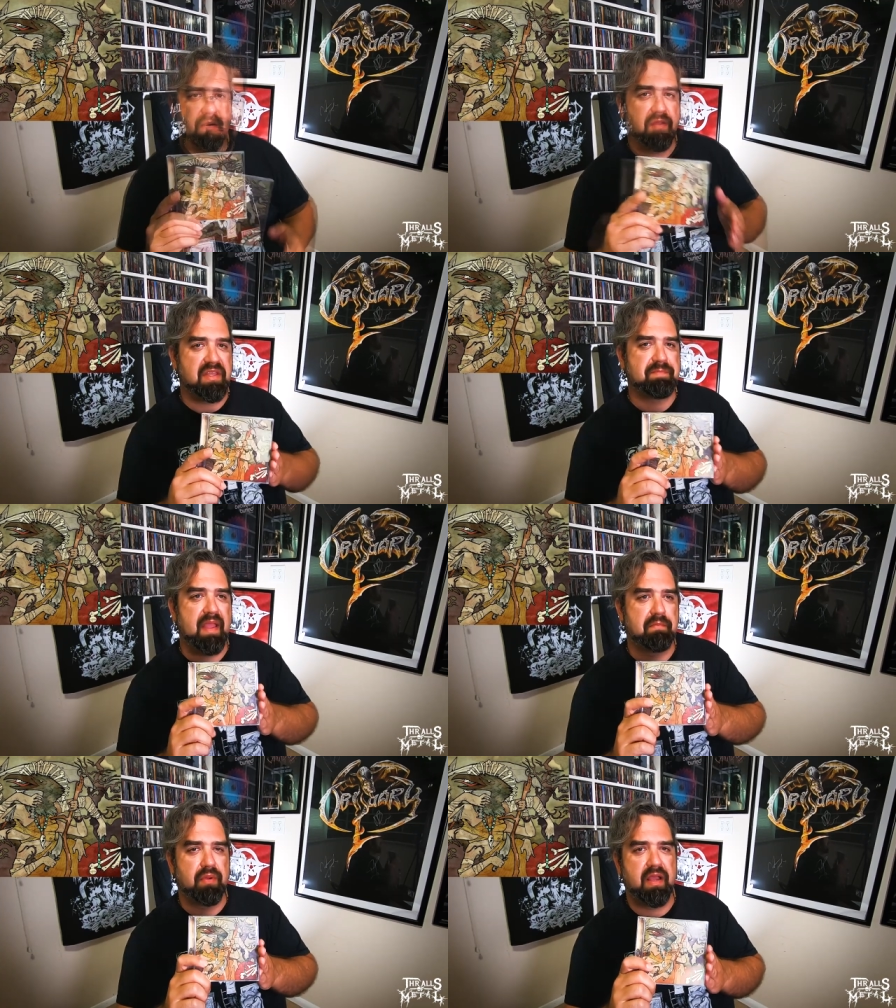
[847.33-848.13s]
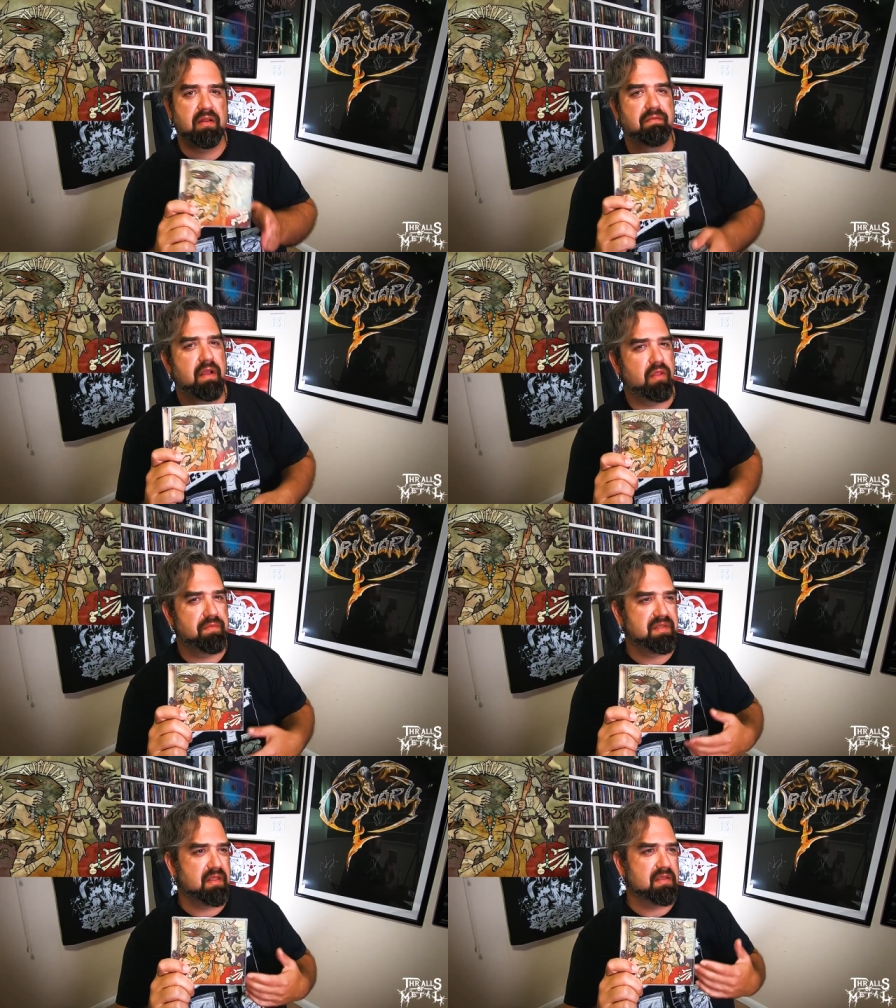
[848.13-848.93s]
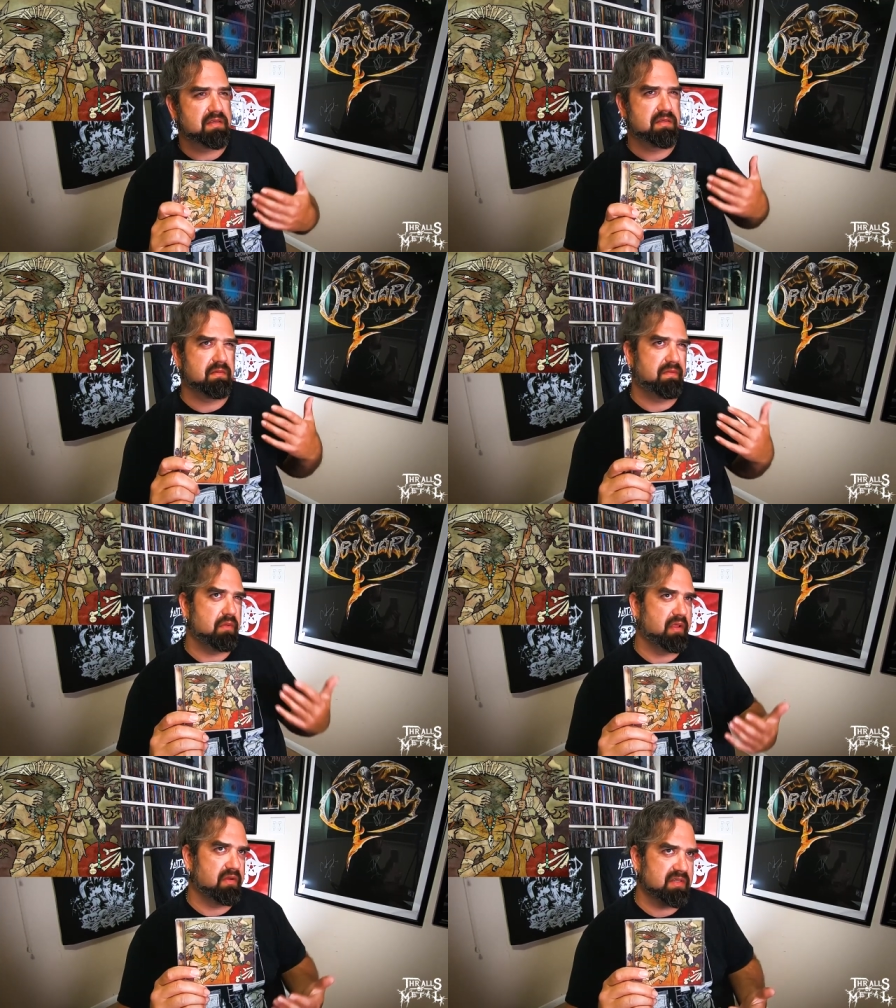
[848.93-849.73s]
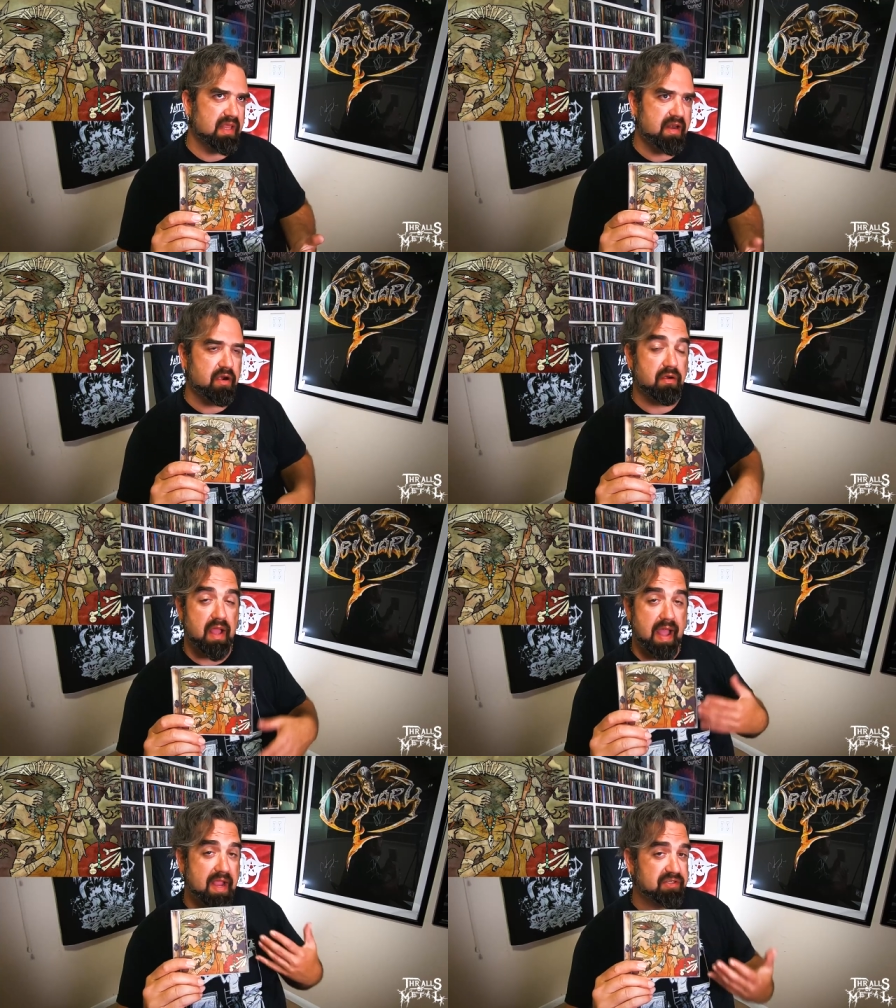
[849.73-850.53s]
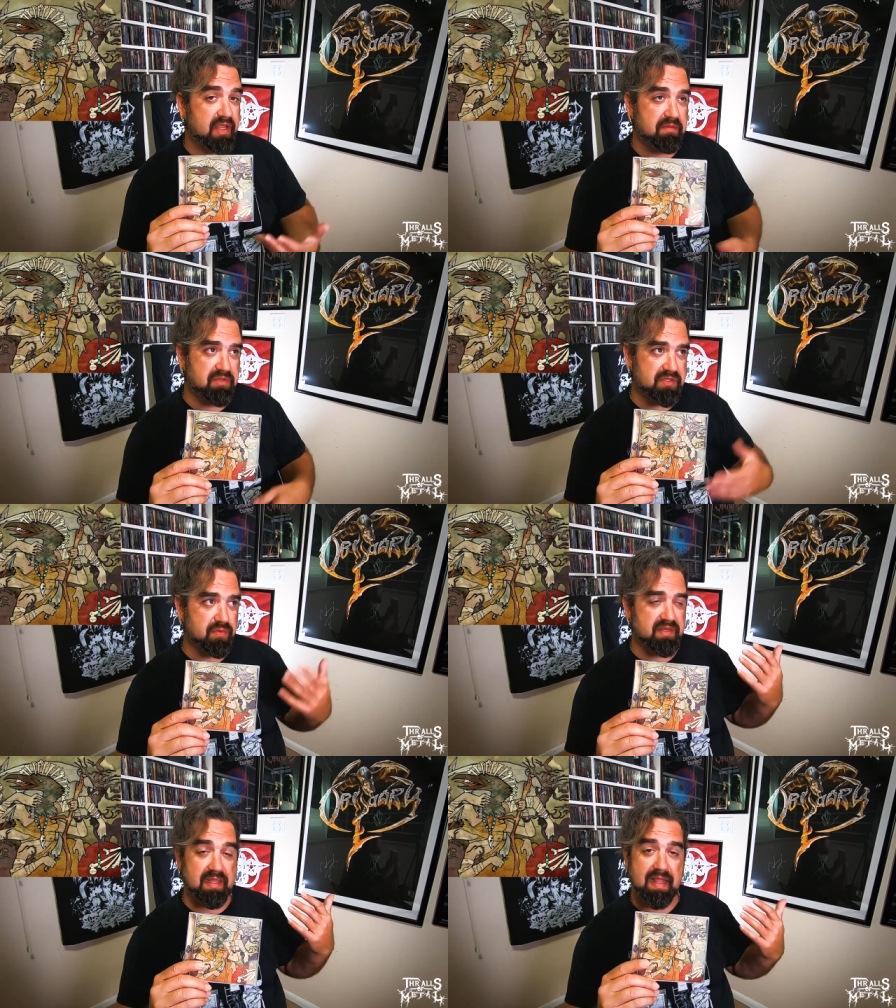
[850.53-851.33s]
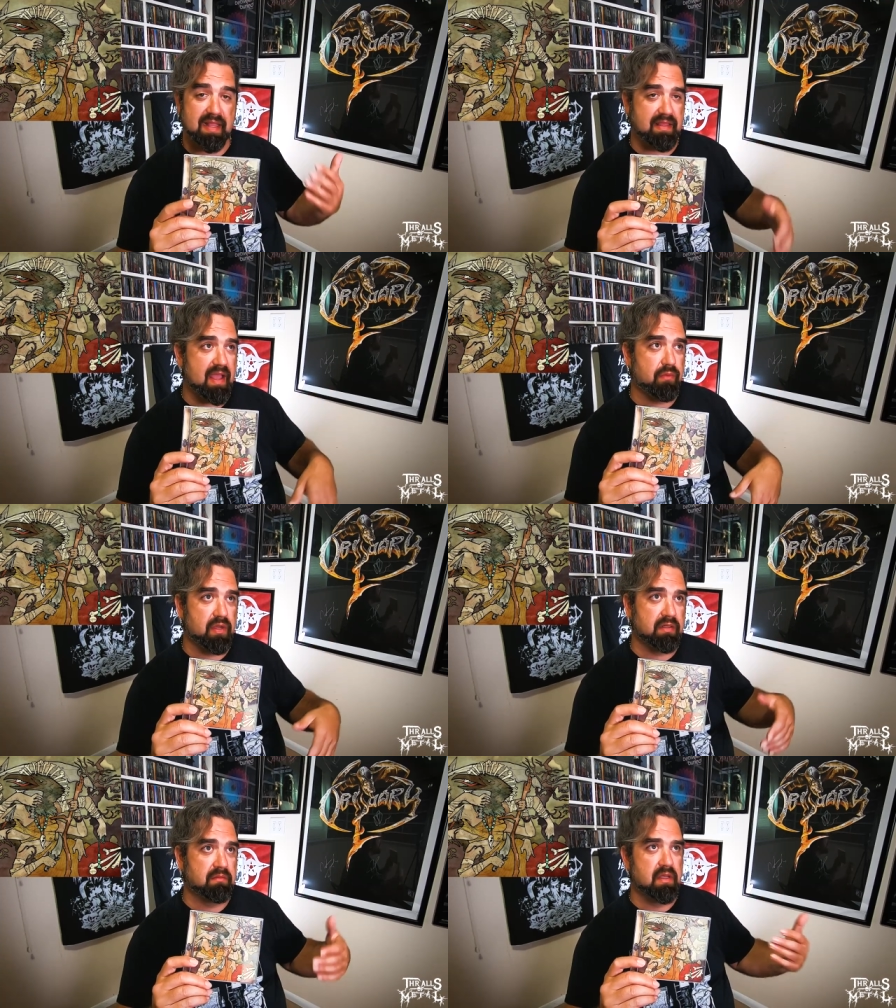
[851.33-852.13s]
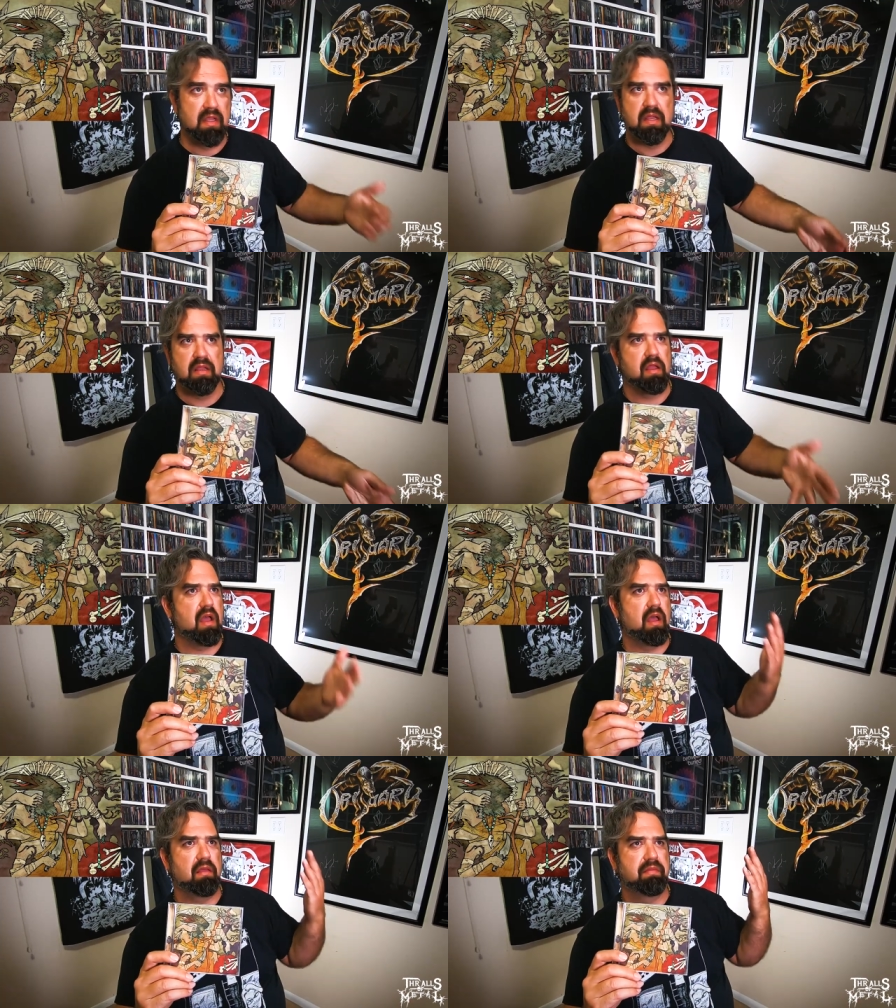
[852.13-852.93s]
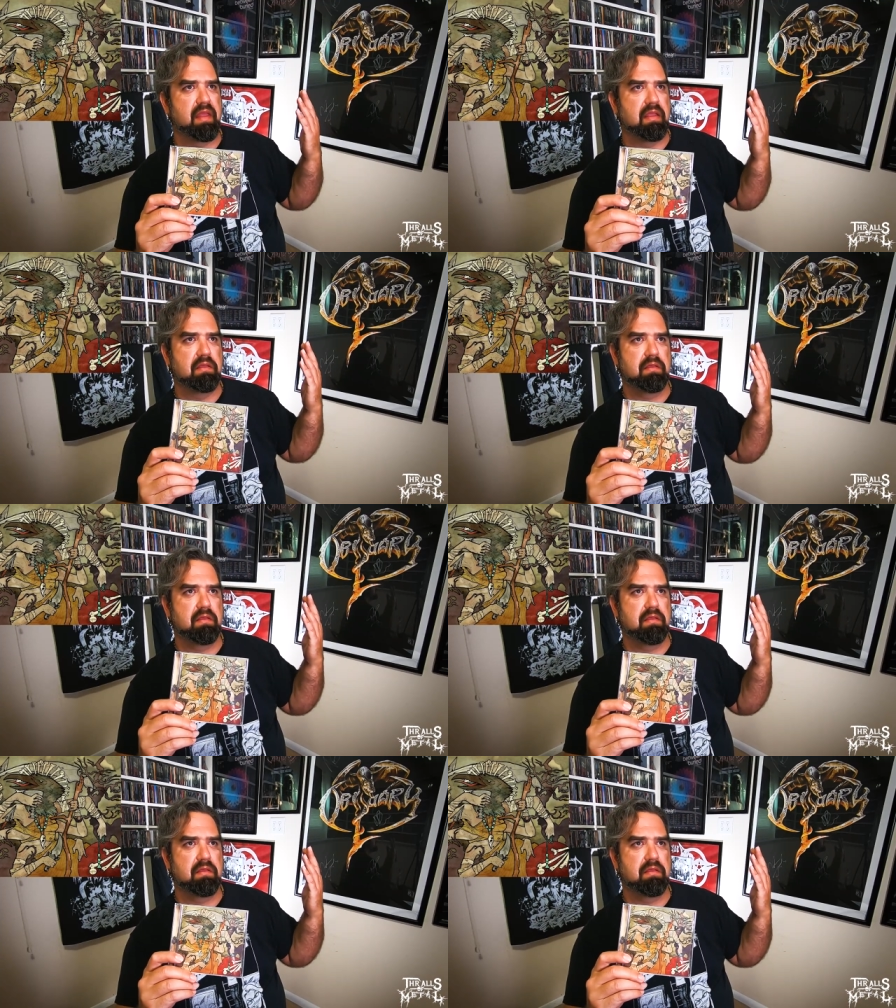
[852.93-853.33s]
Now, this band put out a follow-up to this a few years later. I actually just recently got that one. I think